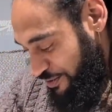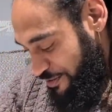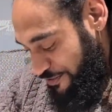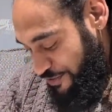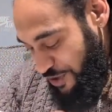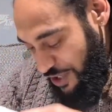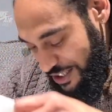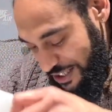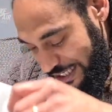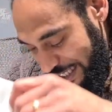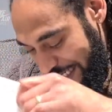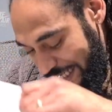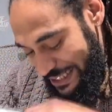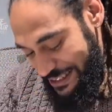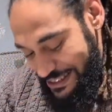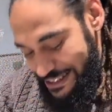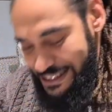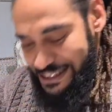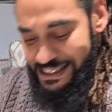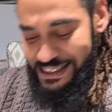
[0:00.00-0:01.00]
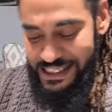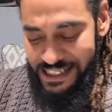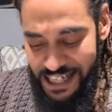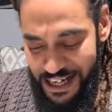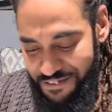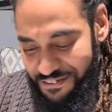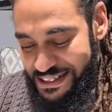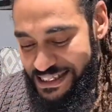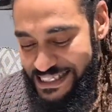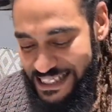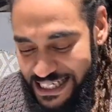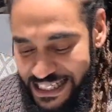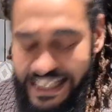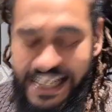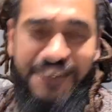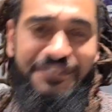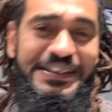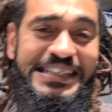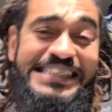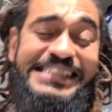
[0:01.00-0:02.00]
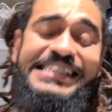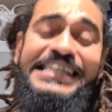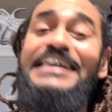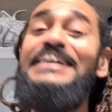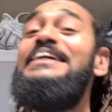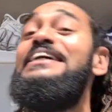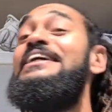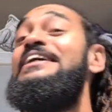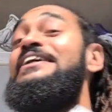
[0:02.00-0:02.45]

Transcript: Got the laces and everything.